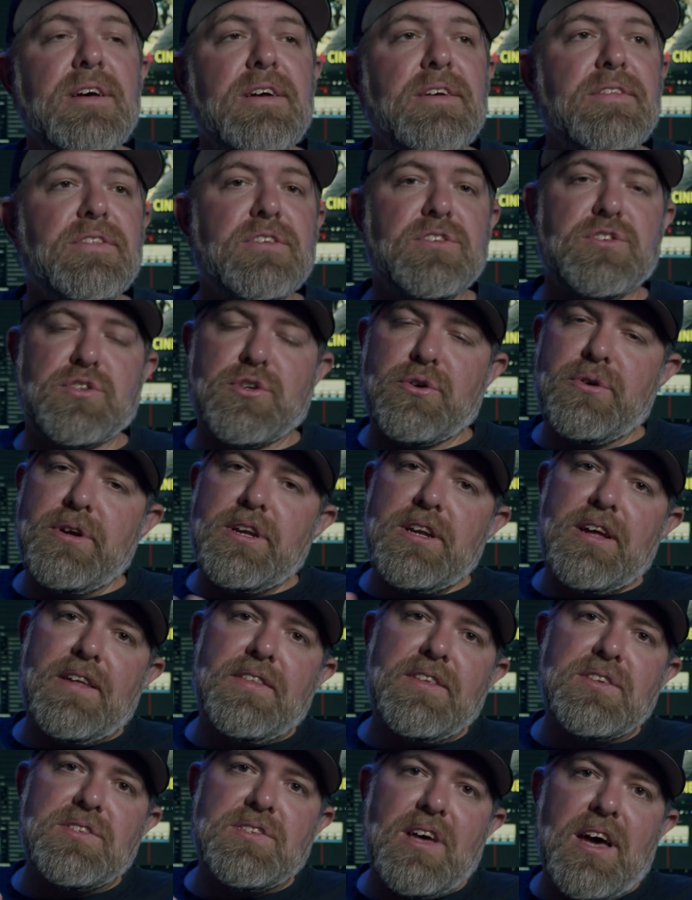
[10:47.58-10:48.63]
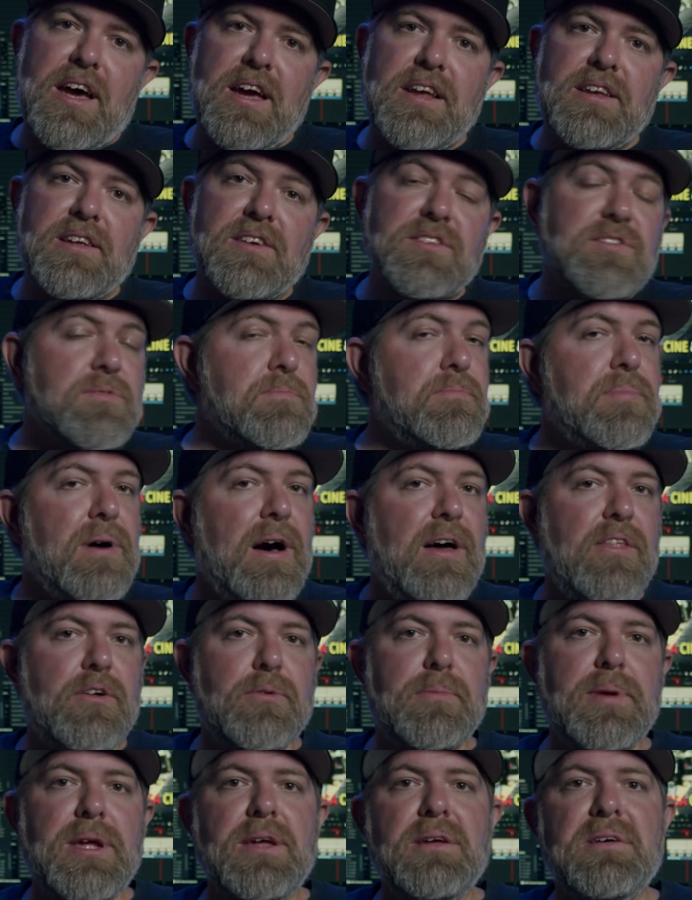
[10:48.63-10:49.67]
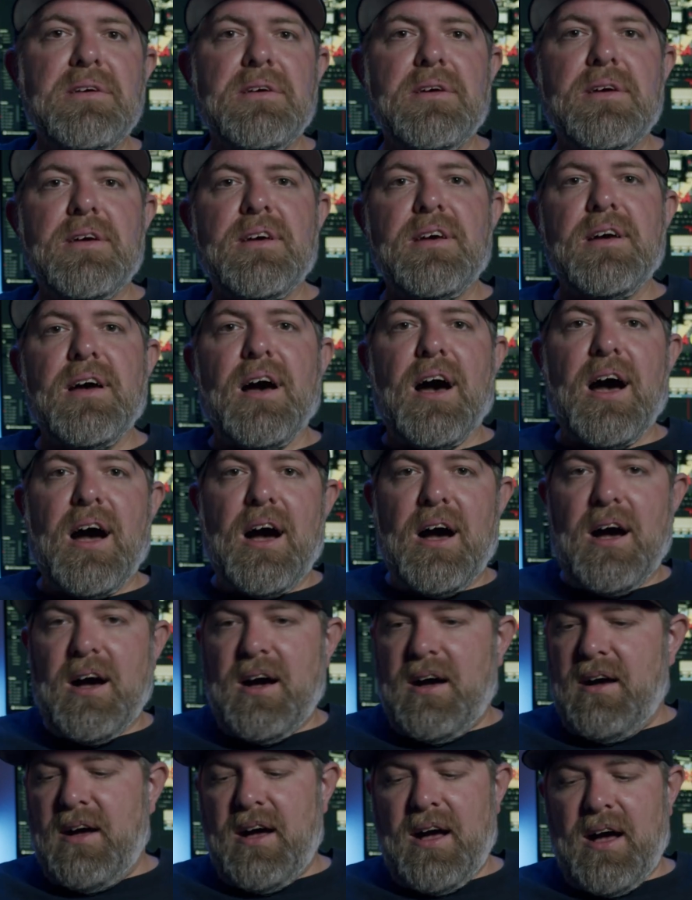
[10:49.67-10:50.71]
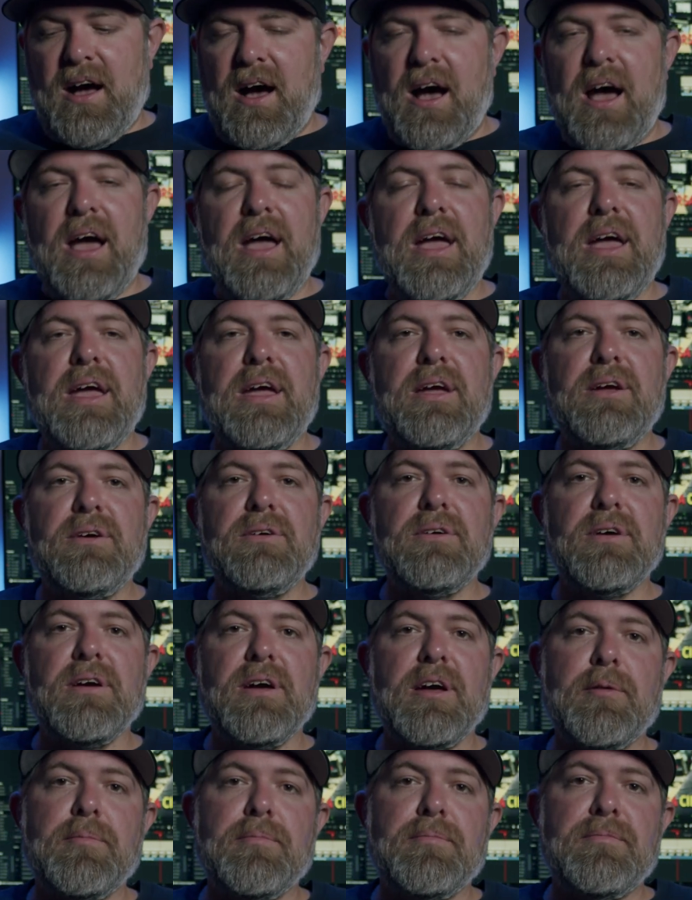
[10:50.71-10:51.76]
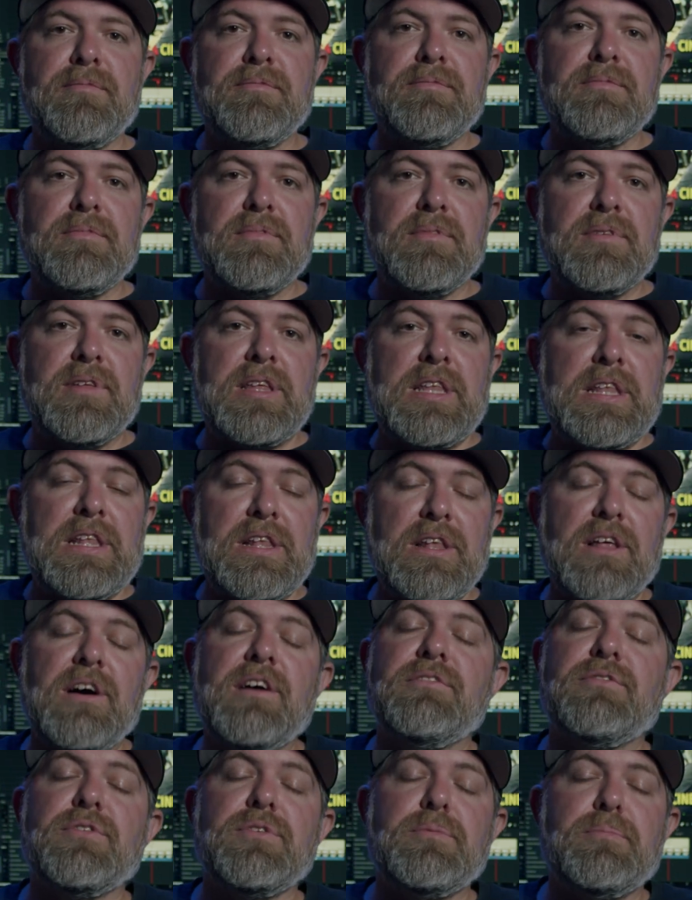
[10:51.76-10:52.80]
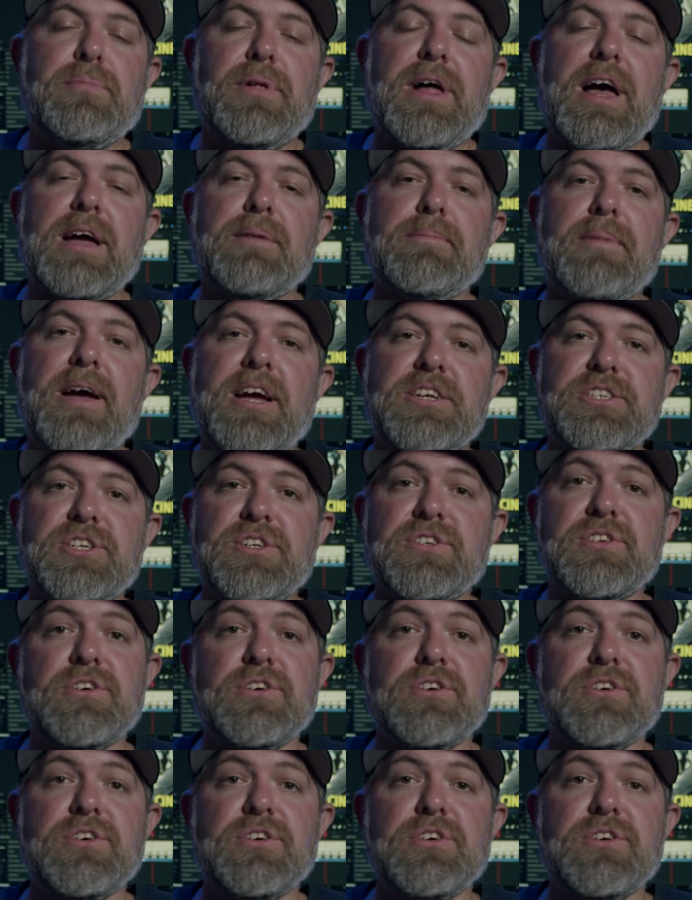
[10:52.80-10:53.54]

The screen on the side doesn't bother me. I am in love with Blackmagic's